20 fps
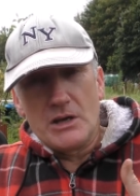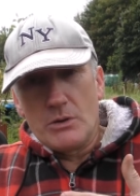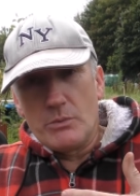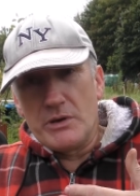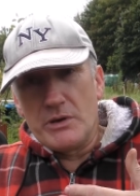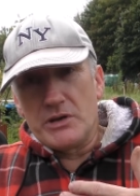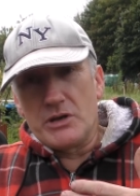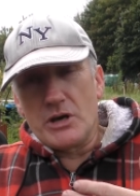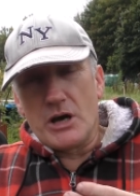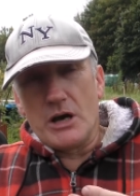
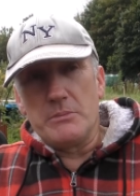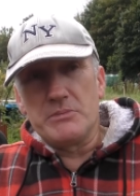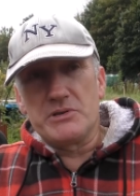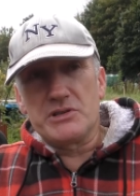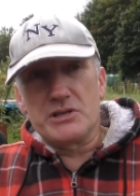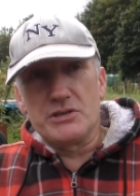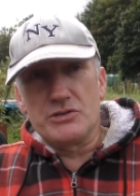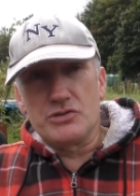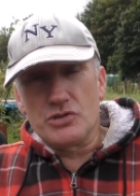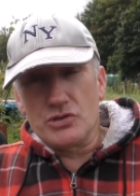We got them
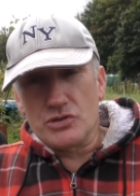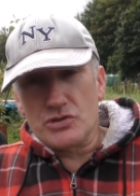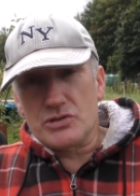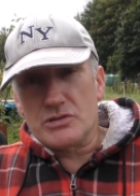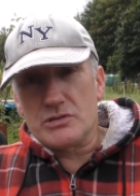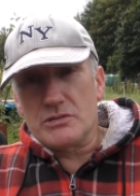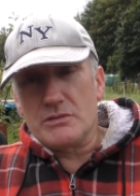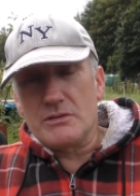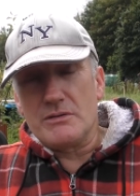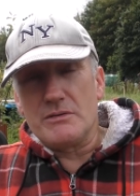to
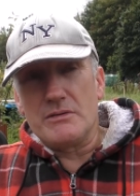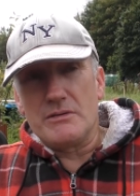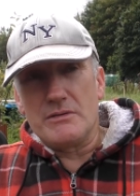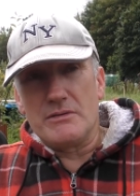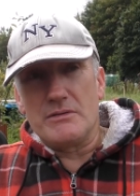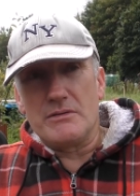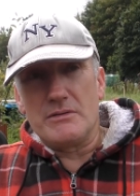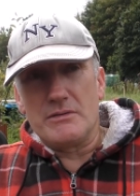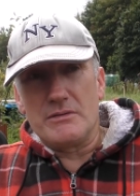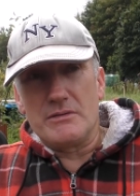just
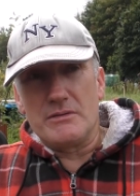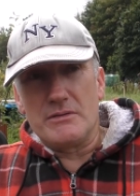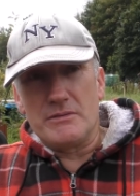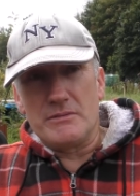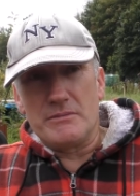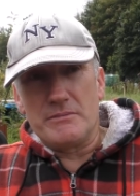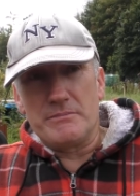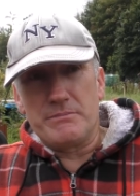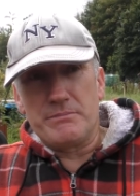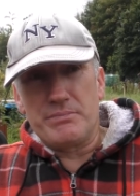
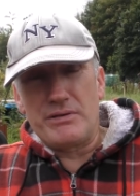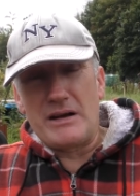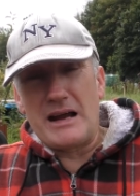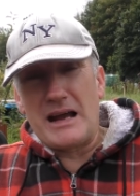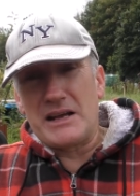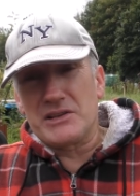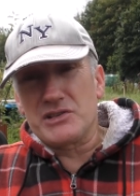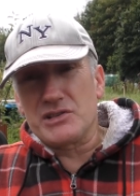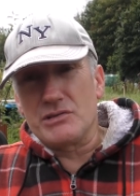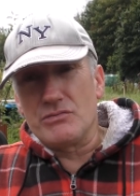
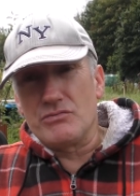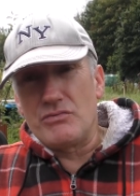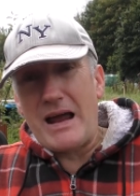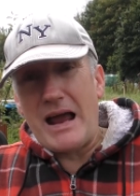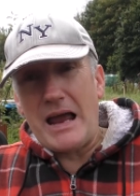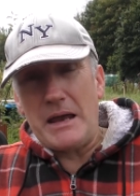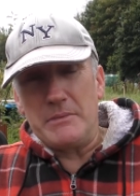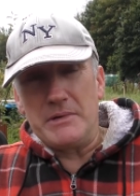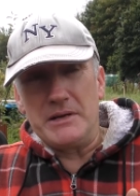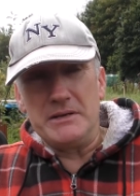prior to
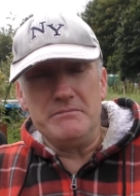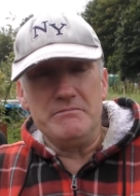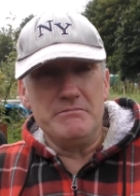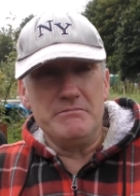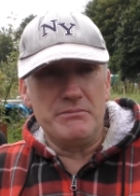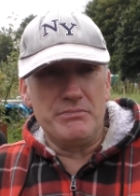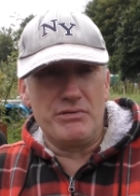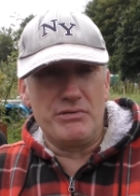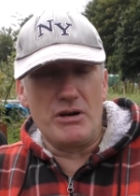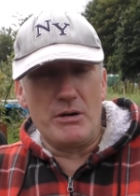ripening
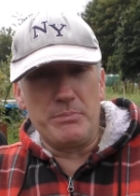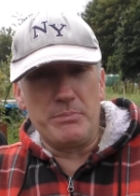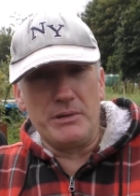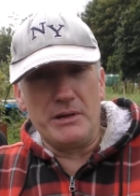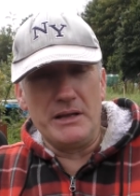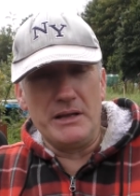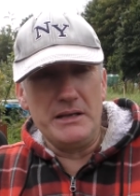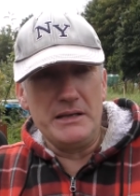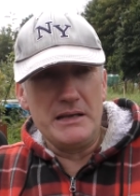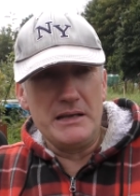
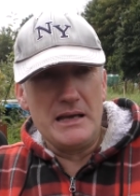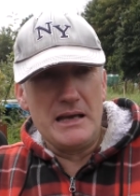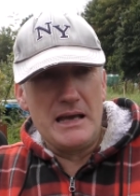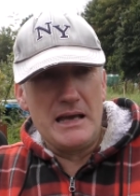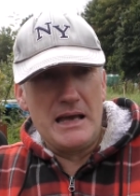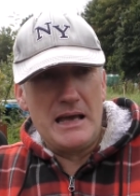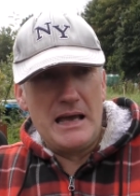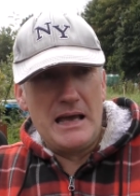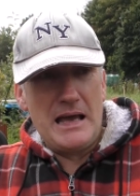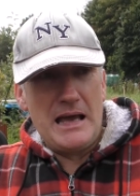properly.
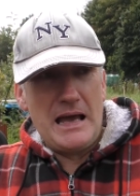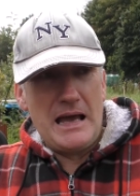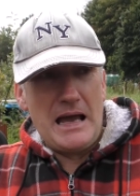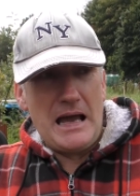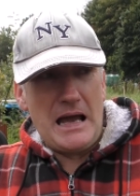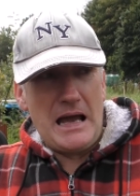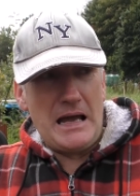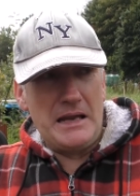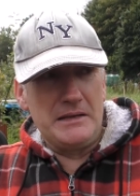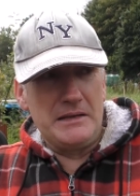
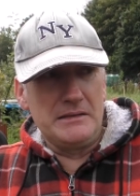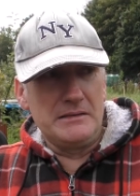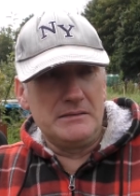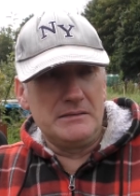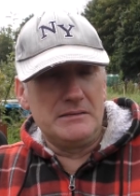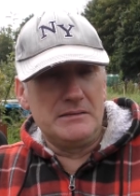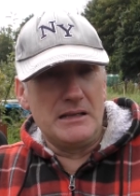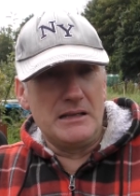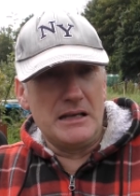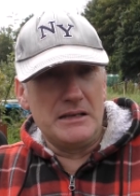
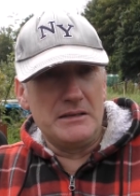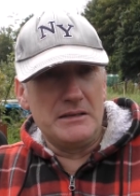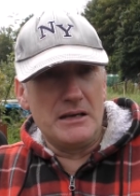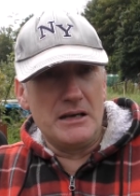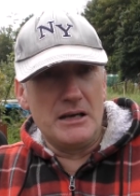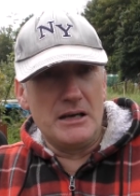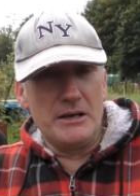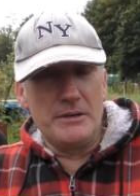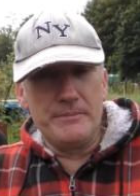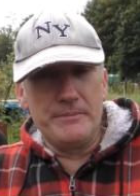And
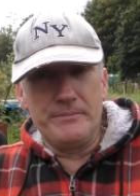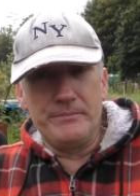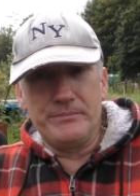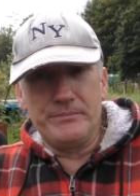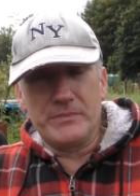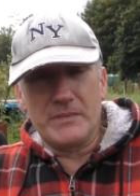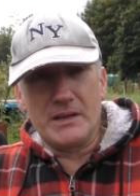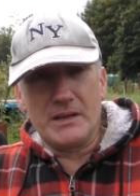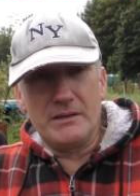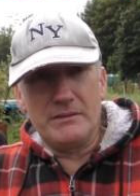then
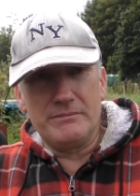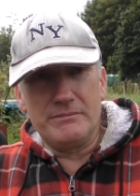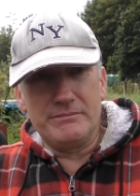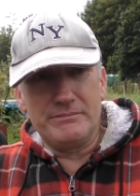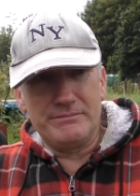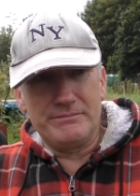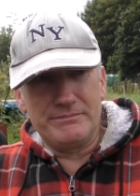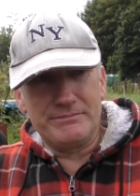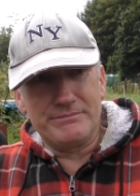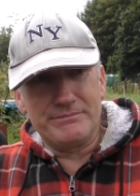
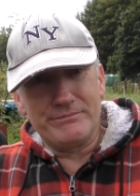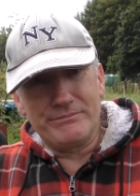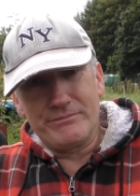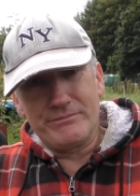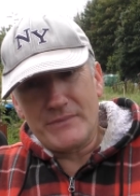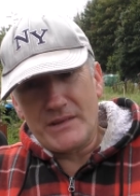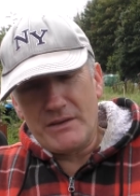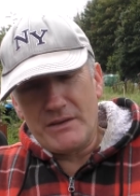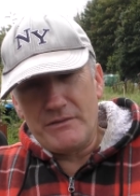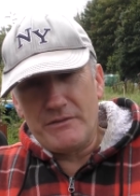
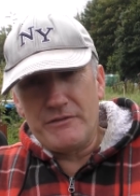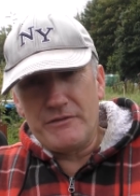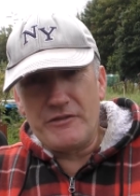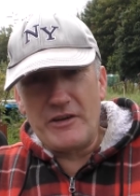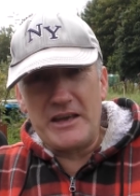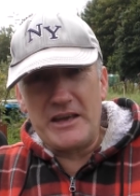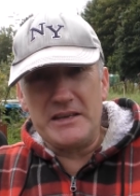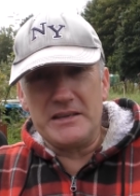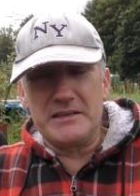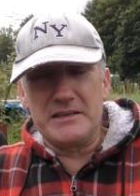
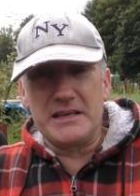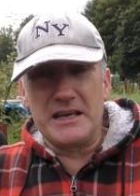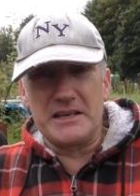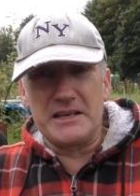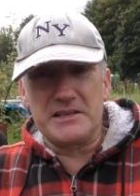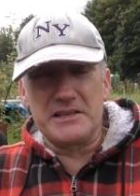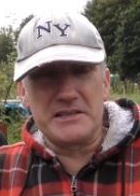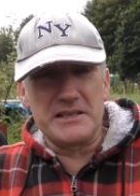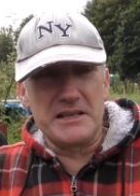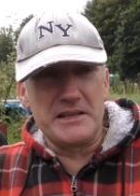fate
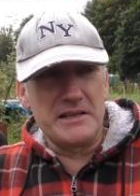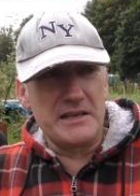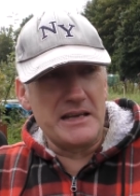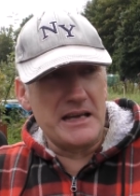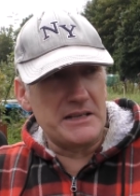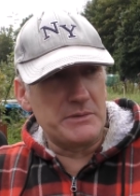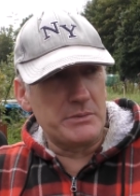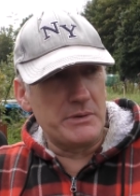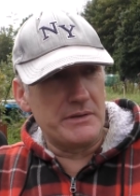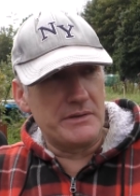kicks us in the
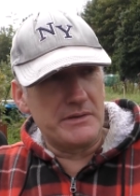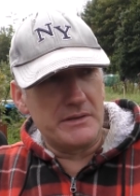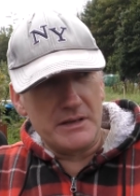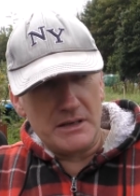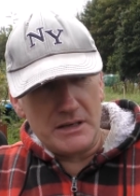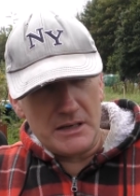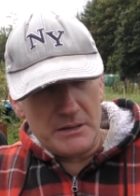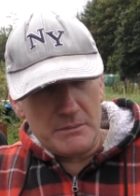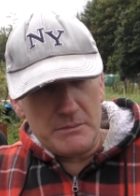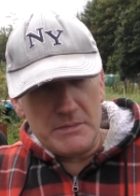head with
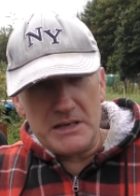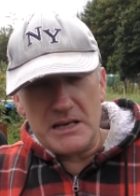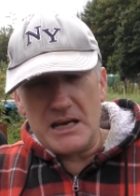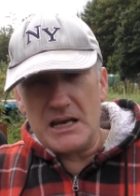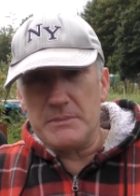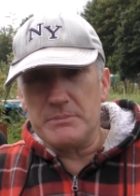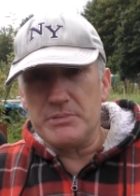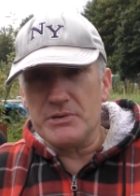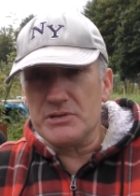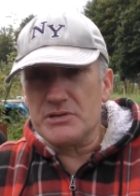my
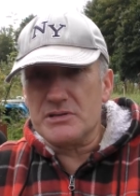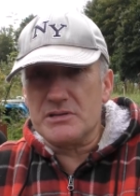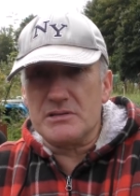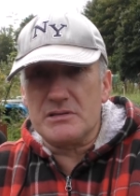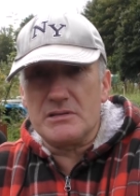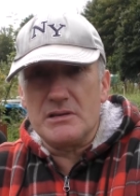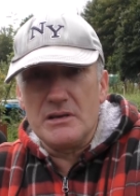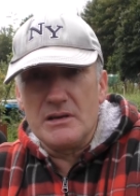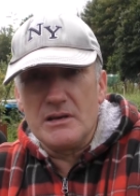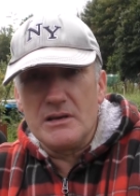
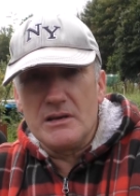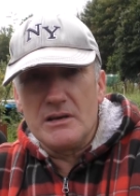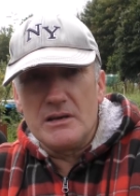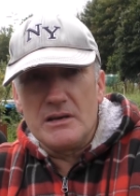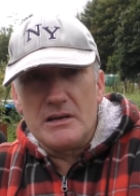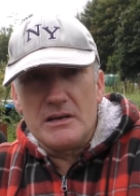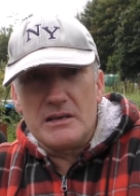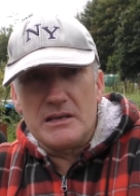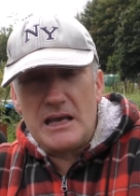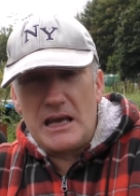neighbours
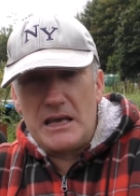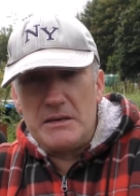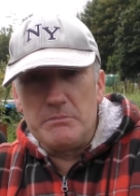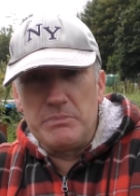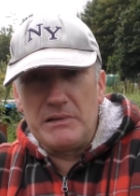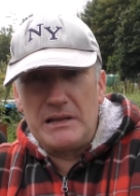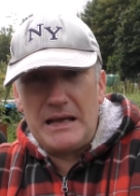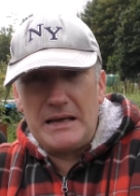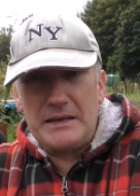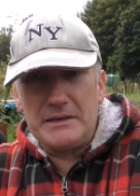
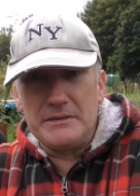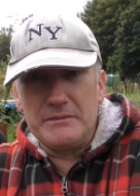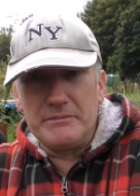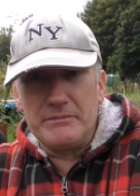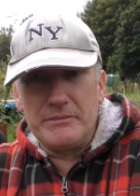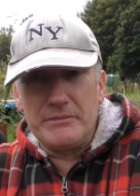getting blight